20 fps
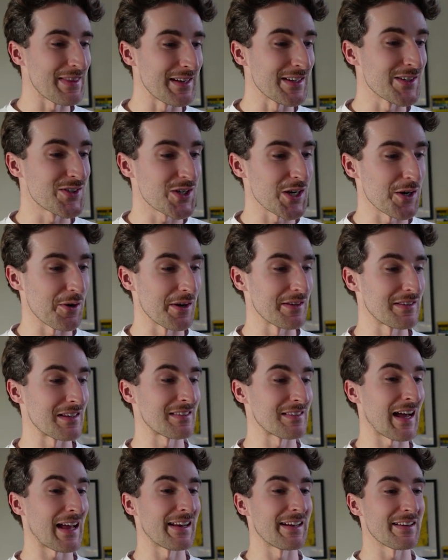these Giro
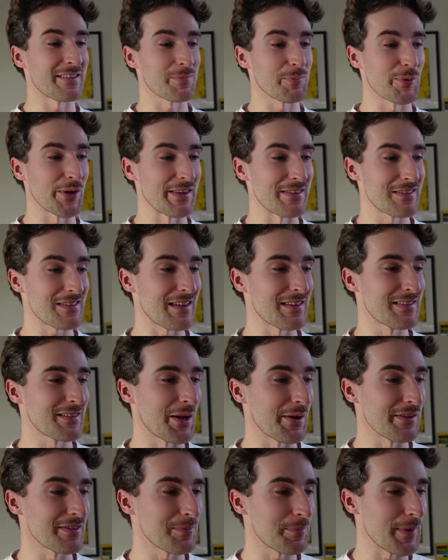d'Italia sprints is
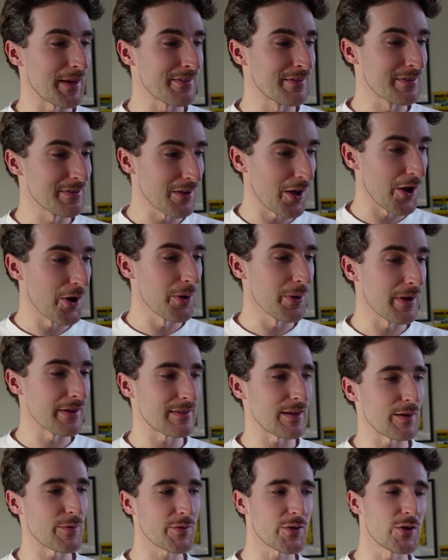going to be so
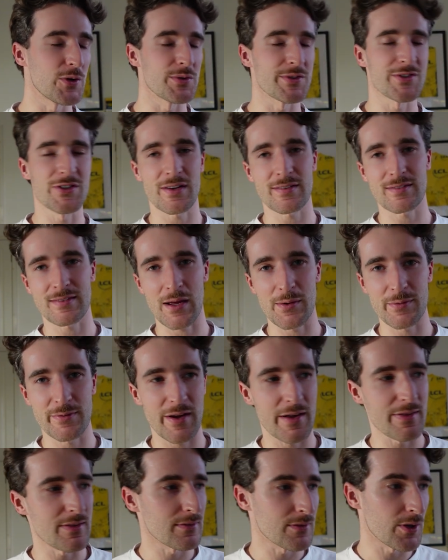difficult, just
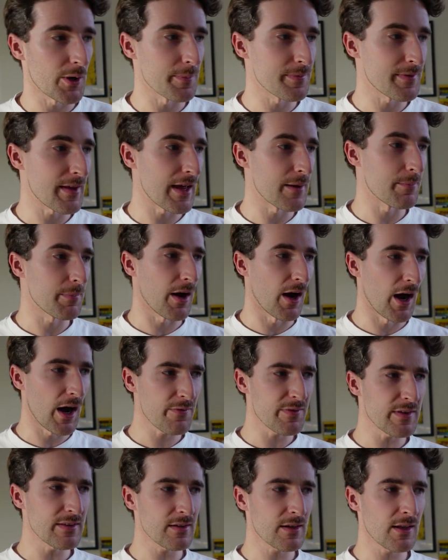outside the top 10, but
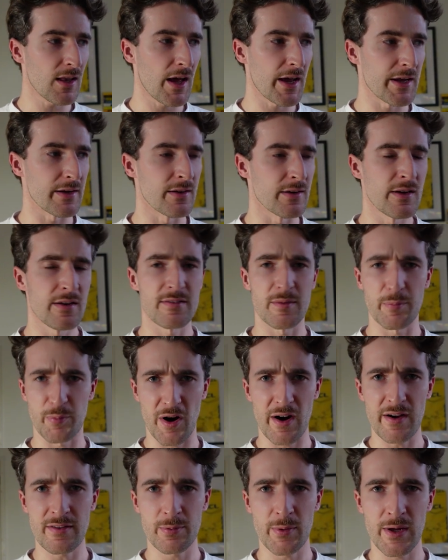RV Decline,
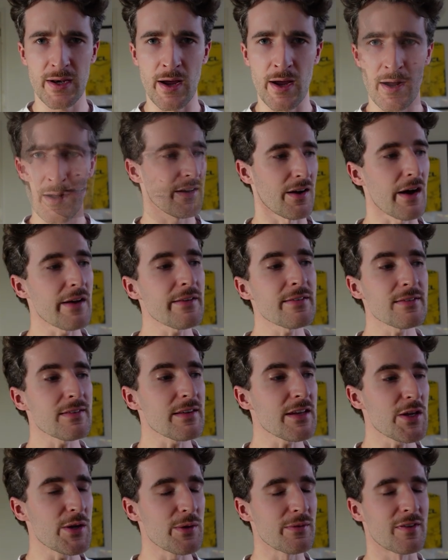surprise winner. And I
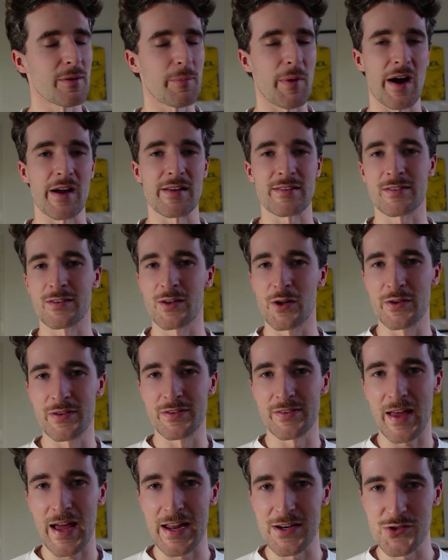see you, Tobias
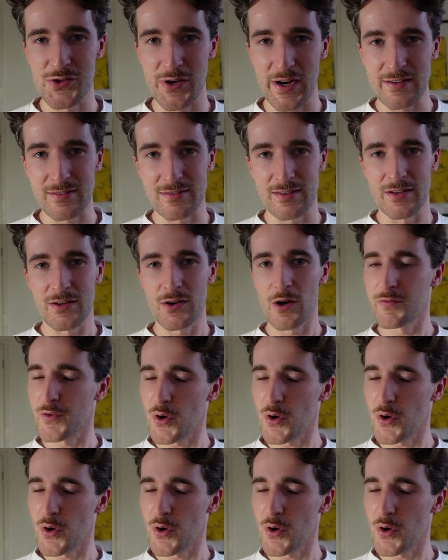Lund Andreasen, of